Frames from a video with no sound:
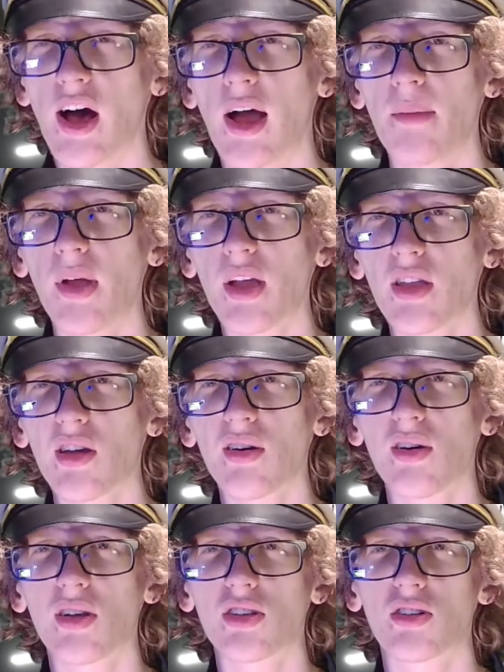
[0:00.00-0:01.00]
I'm not
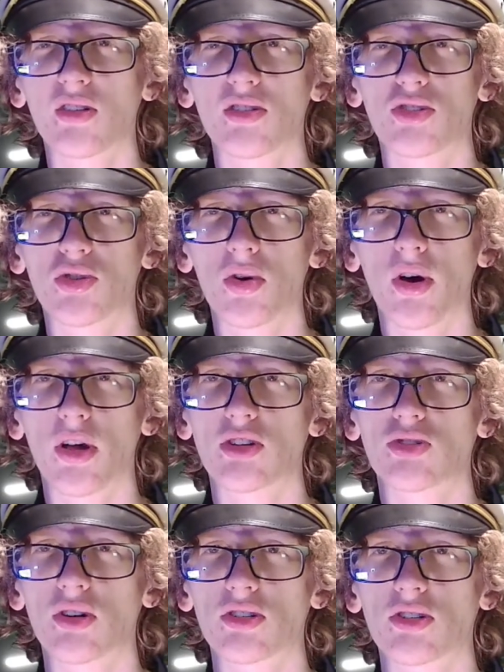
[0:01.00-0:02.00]
going to enjoy
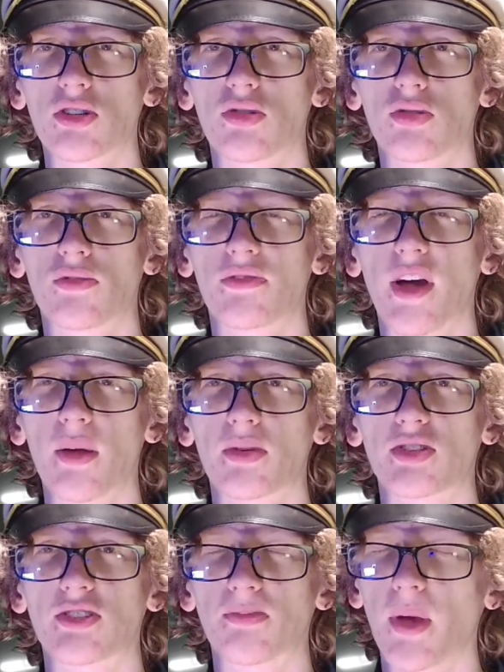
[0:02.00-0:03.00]
trudging through
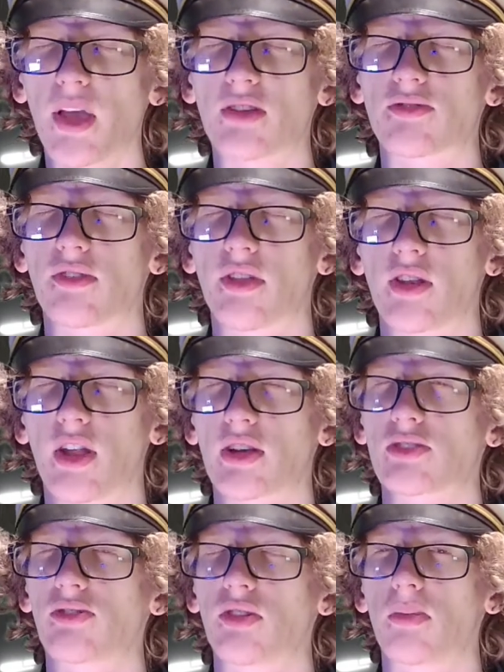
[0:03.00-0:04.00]
fiber space for the
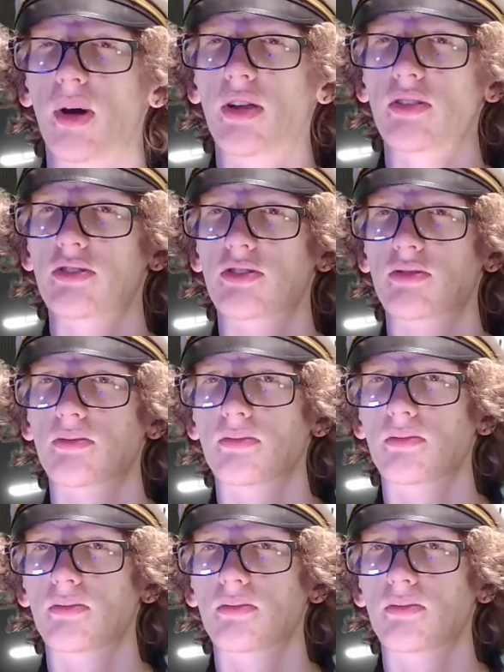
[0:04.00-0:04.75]
next few months.